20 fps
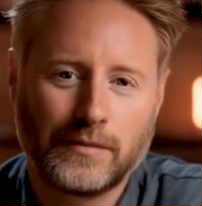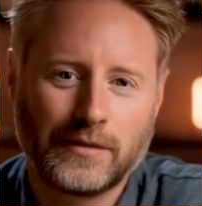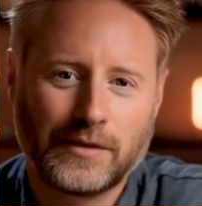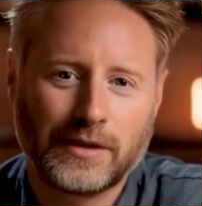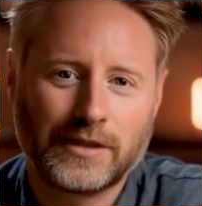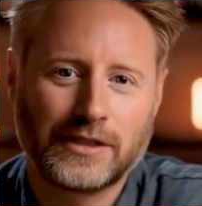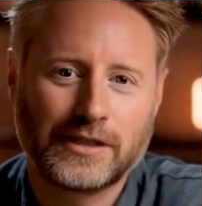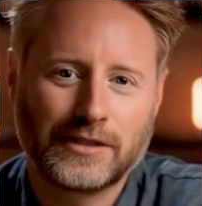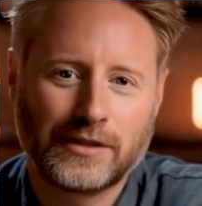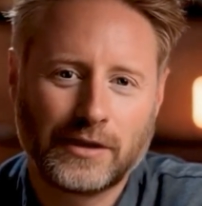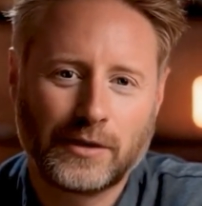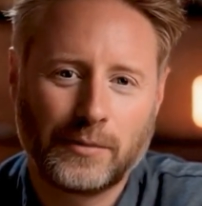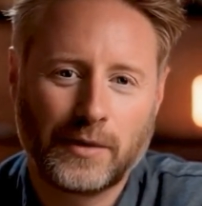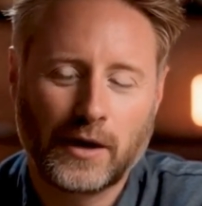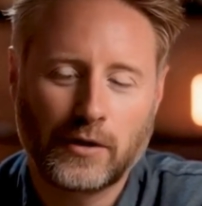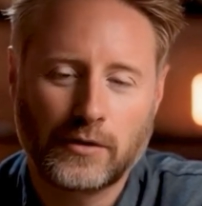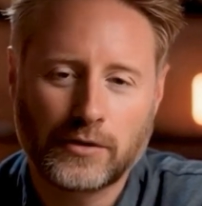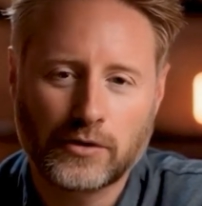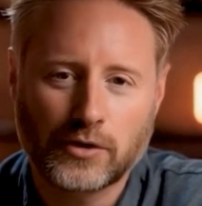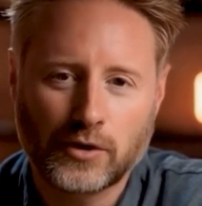This isn't
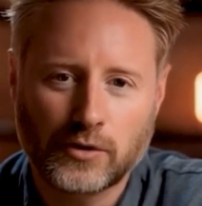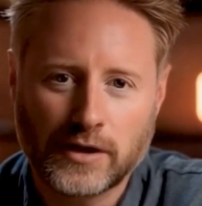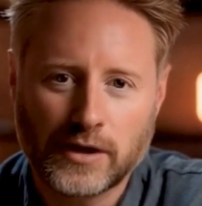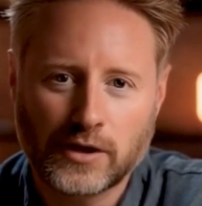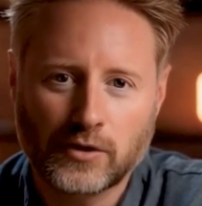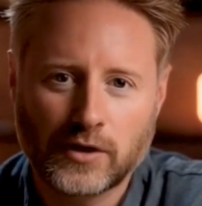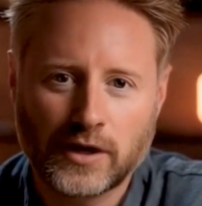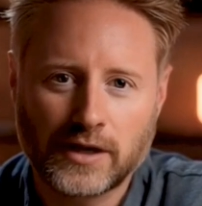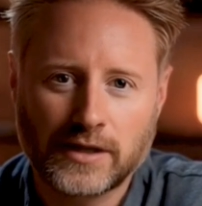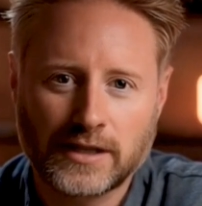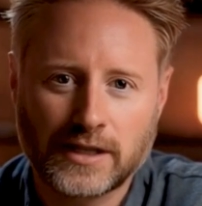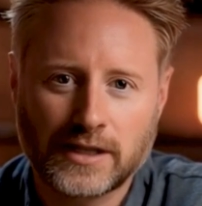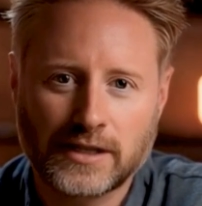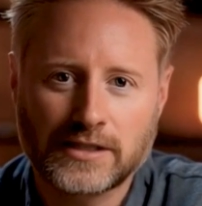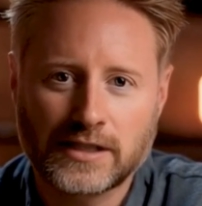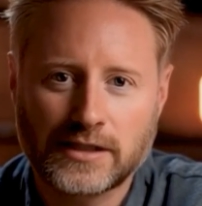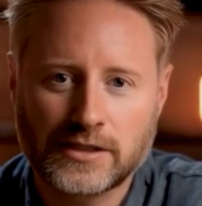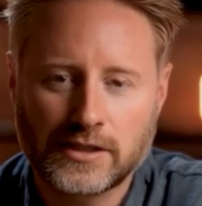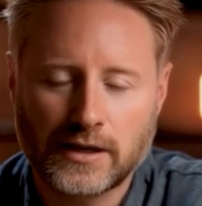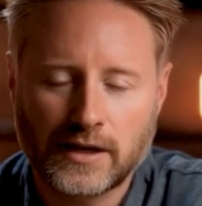about throwing your
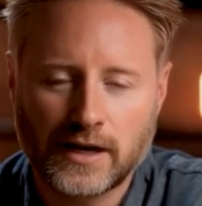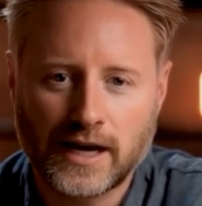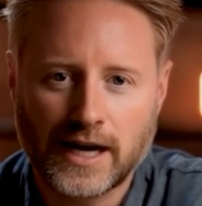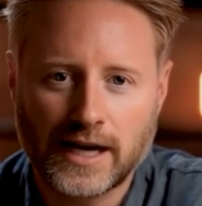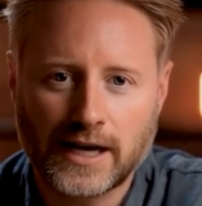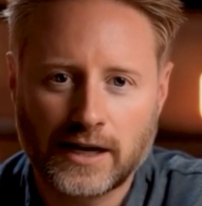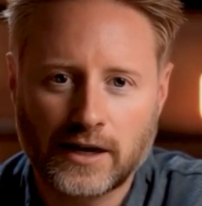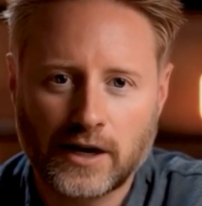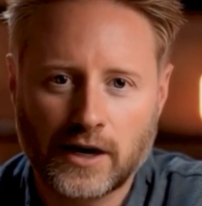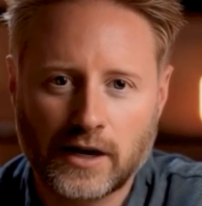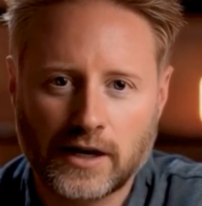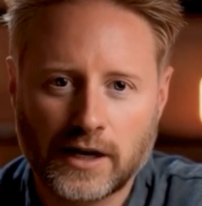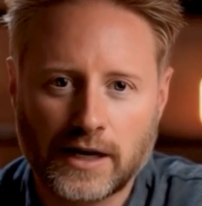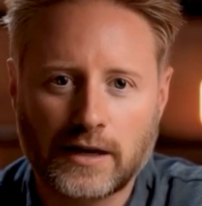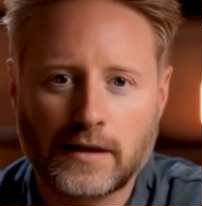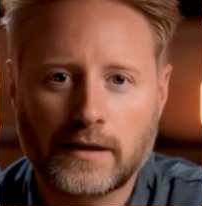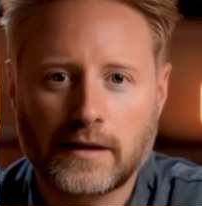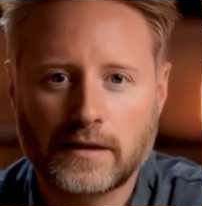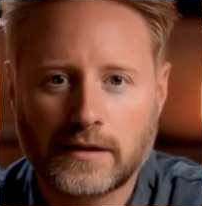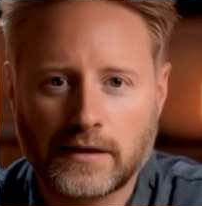ideas into
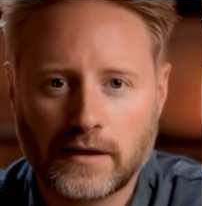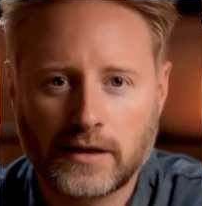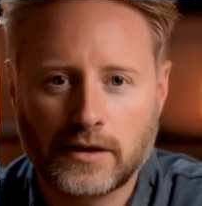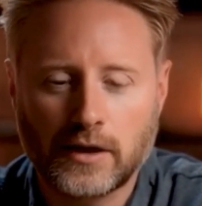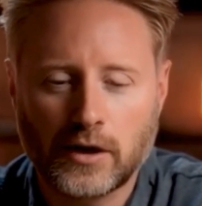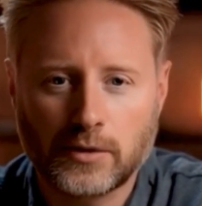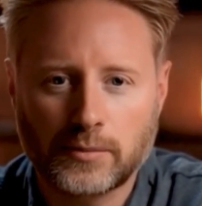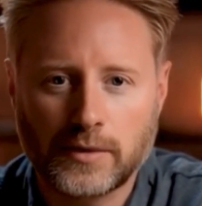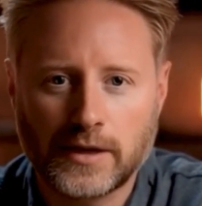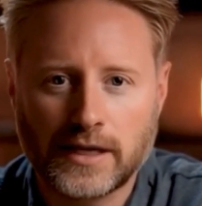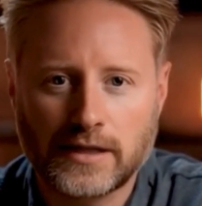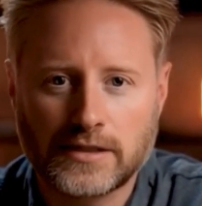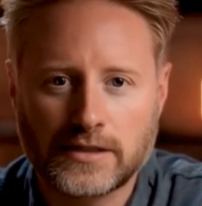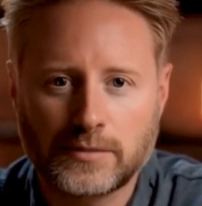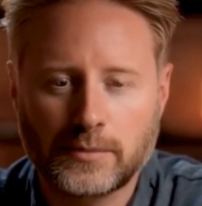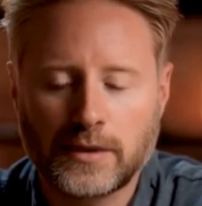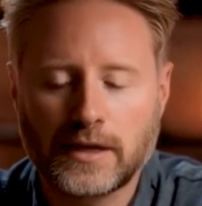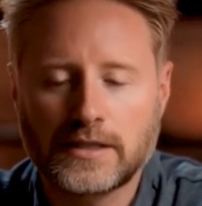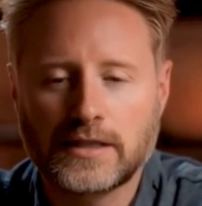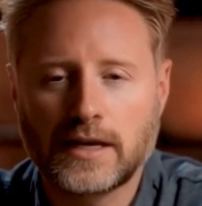AI and hoping it
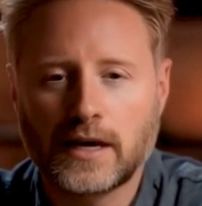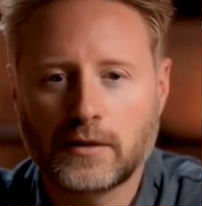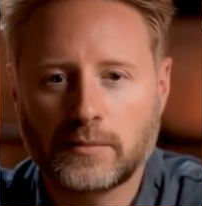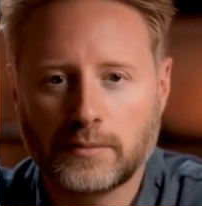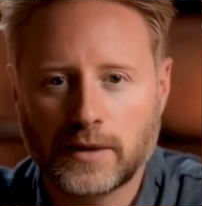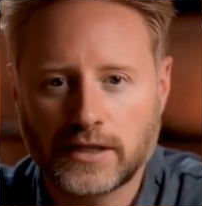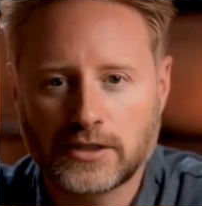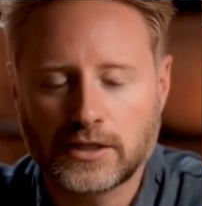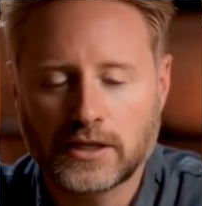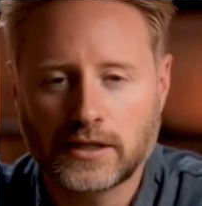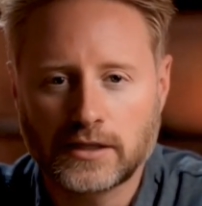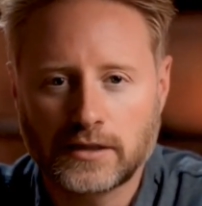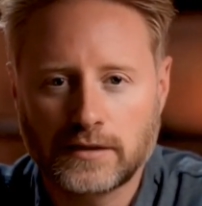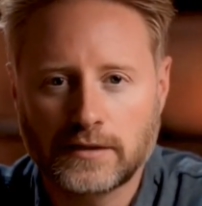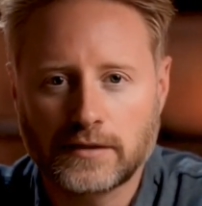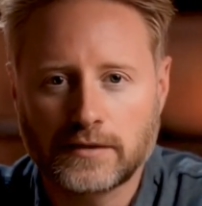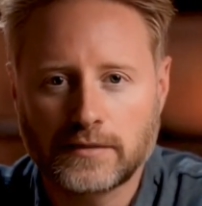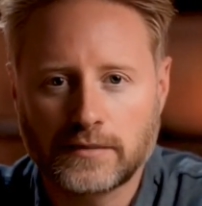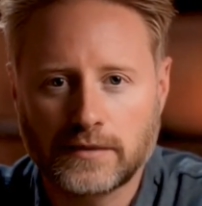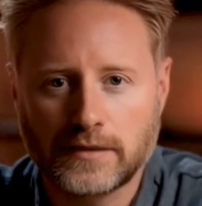spits out magic.
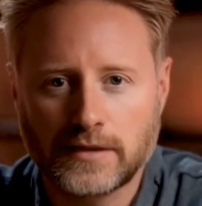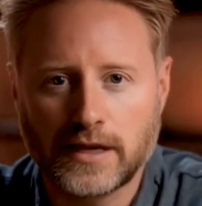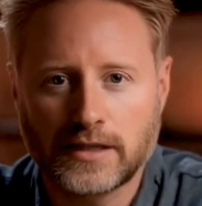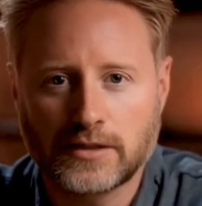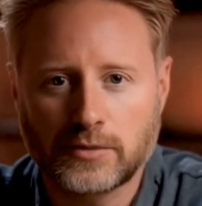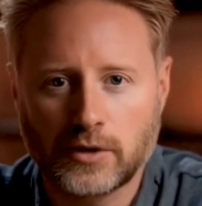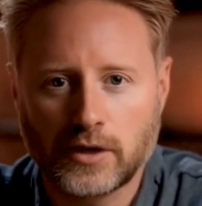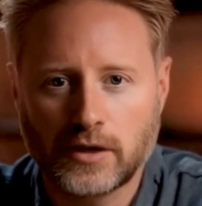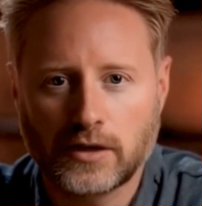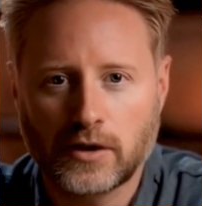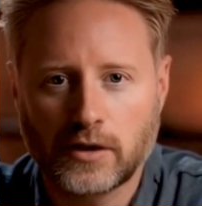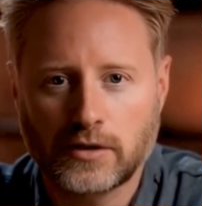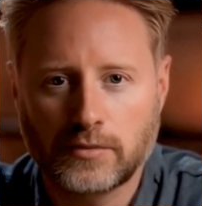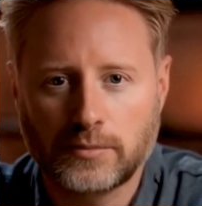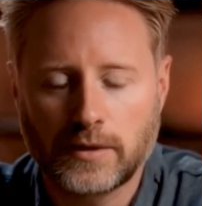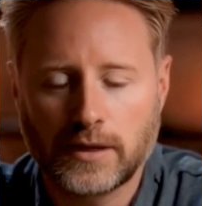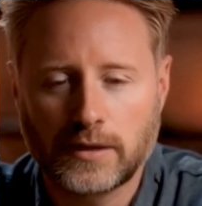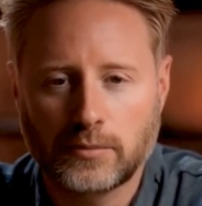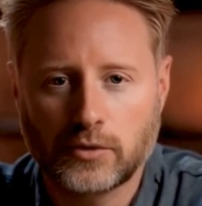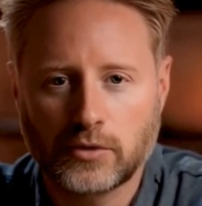That's where a lot of
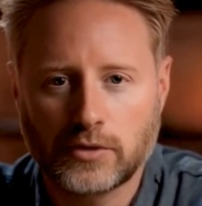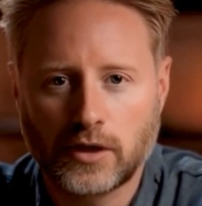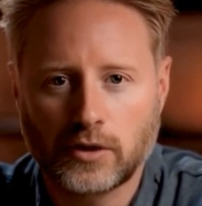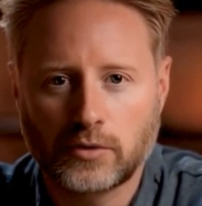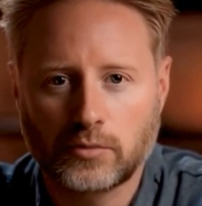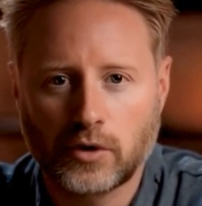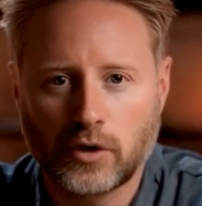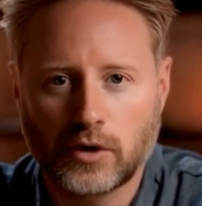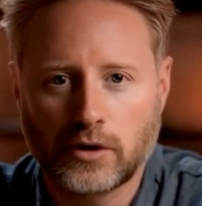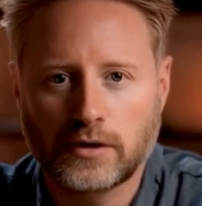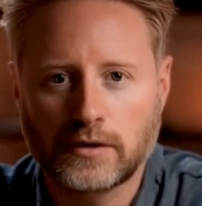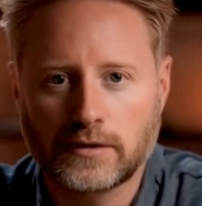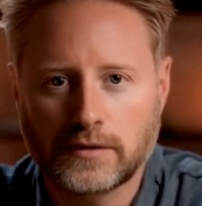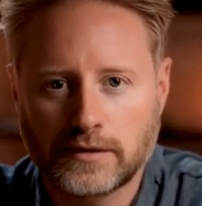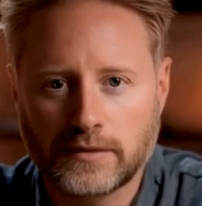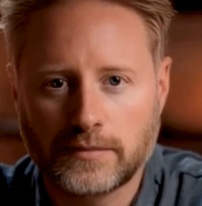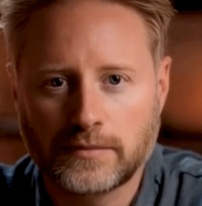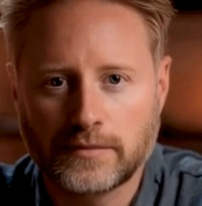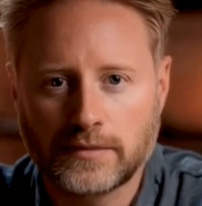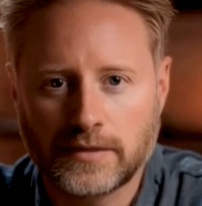people go wrong.
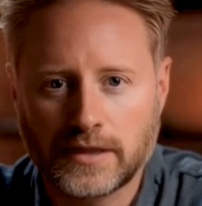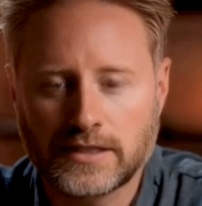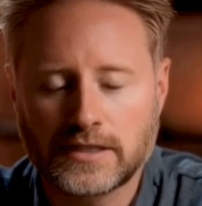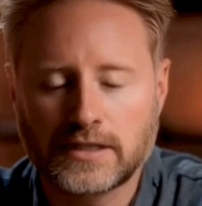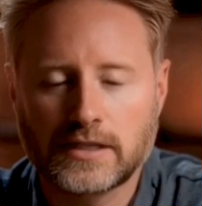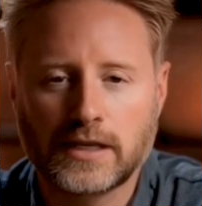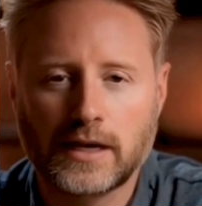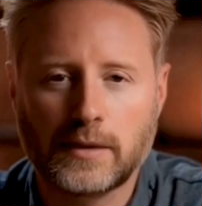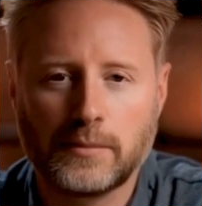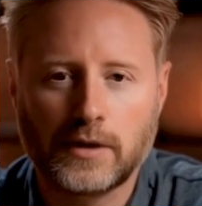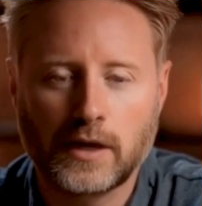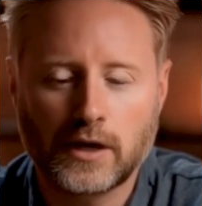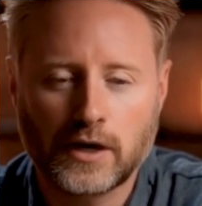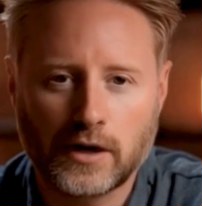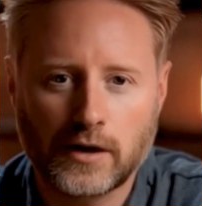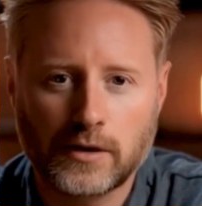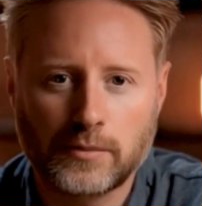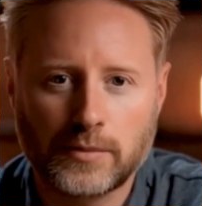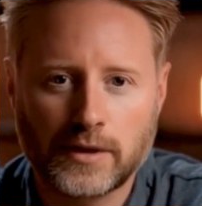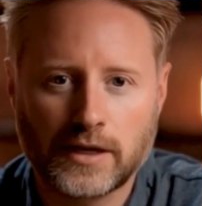They skip the
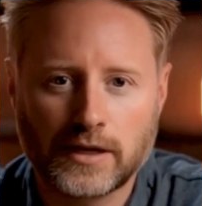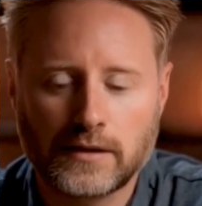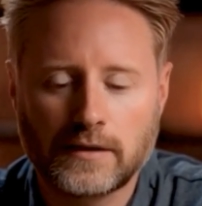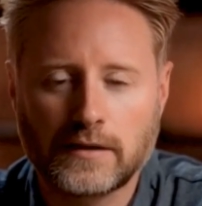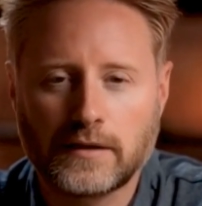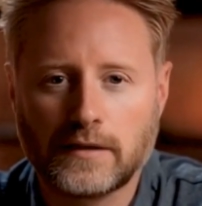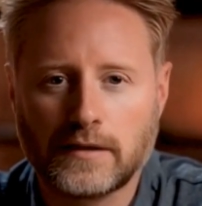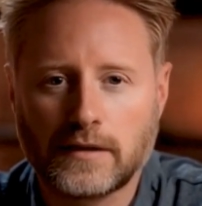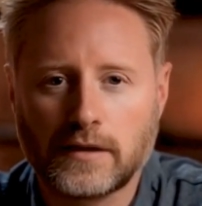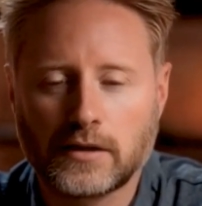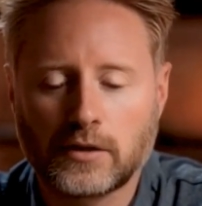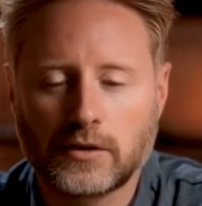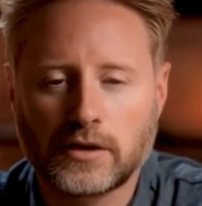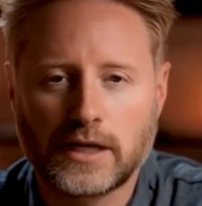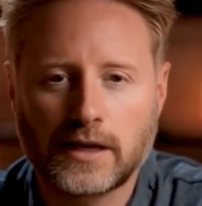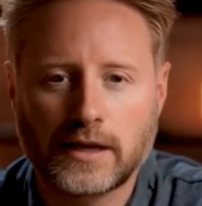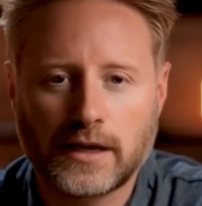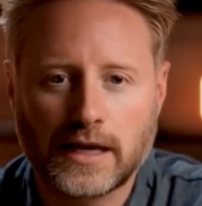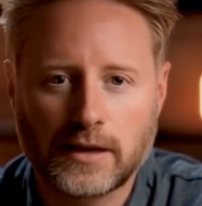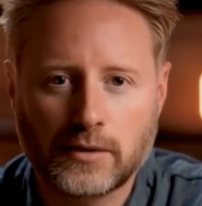hard bit,
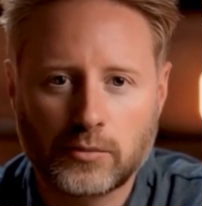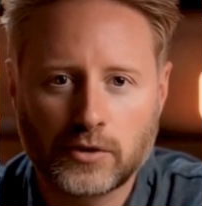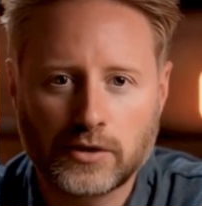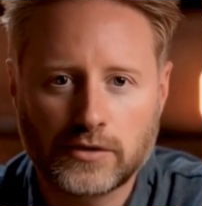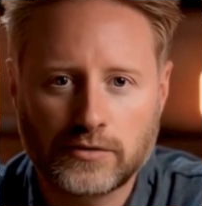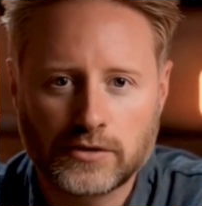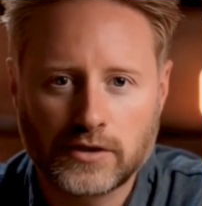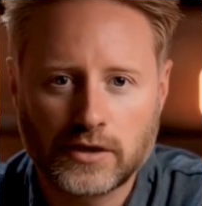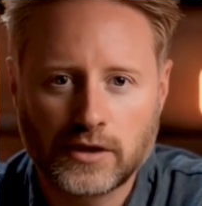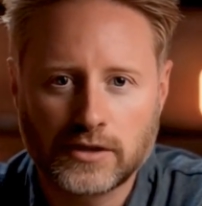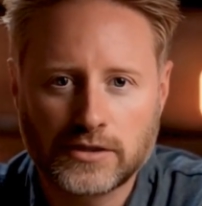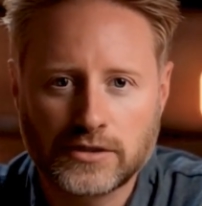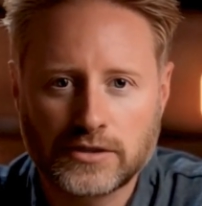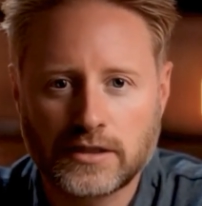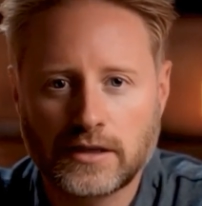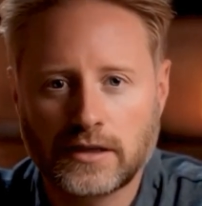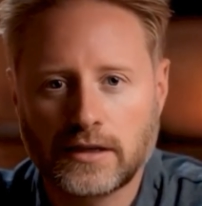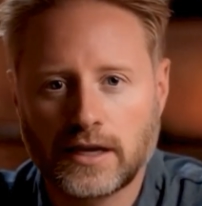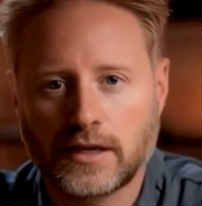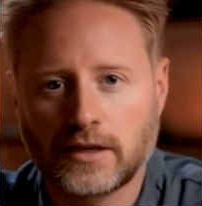looking inward
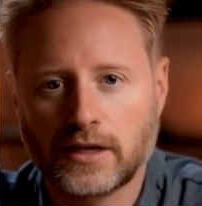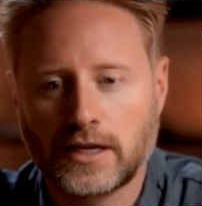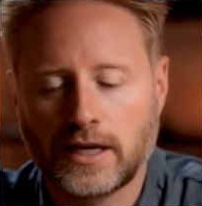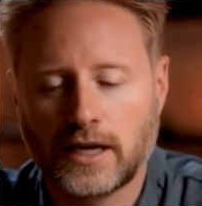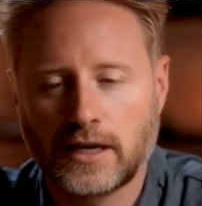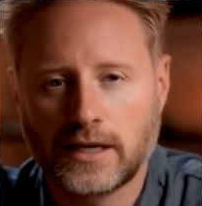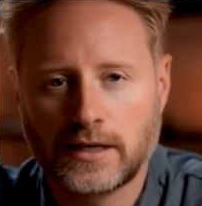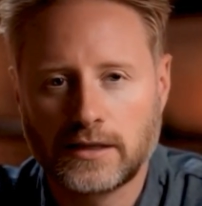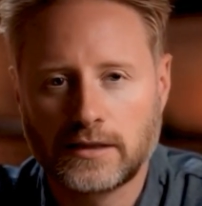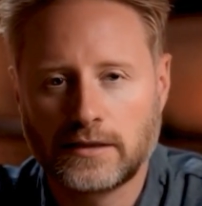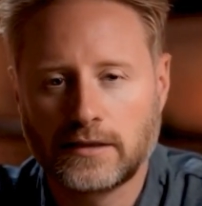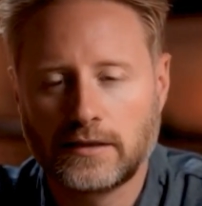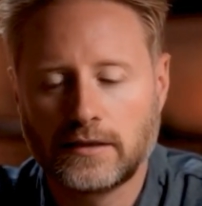first. And I get it.